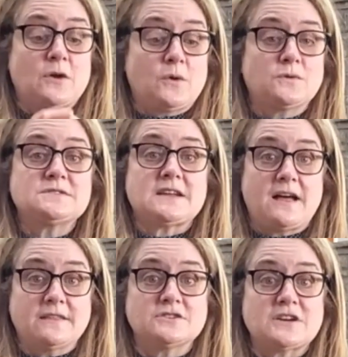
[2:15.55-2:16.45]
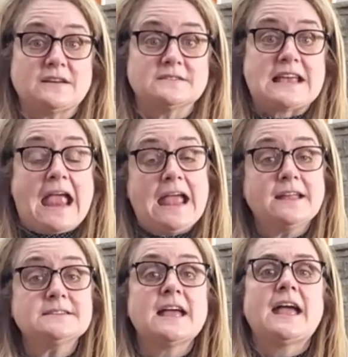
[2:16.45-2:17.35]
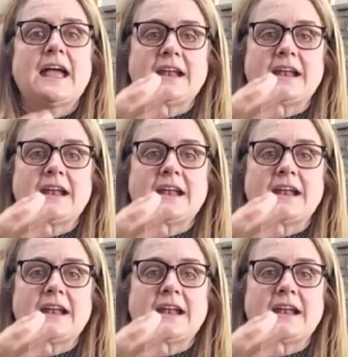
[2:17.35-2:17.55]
the host on the child's hand